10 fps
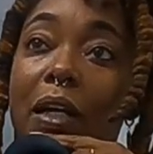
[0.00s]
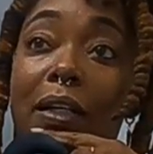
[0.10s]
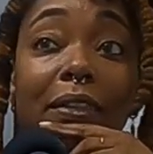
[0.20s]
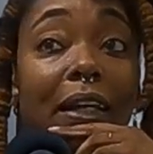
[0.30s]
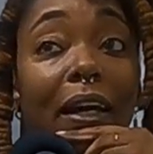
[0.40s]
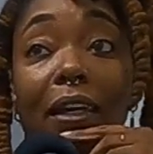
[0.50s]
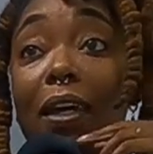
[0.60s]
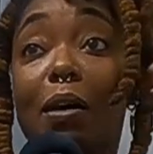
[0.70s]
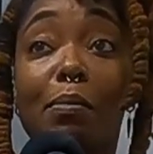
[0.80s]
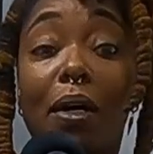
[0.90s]
and I was like,
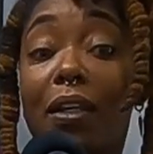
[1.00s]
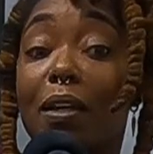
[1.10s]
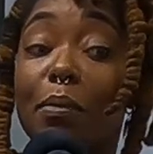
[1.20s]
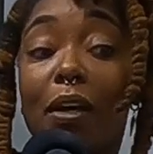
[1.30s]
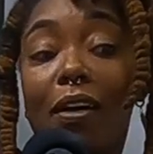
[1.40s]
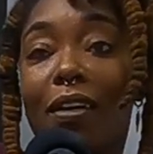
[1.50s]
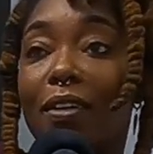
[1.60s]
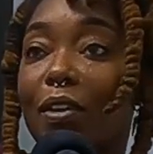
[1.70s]
"Yeah, I'm about to get married."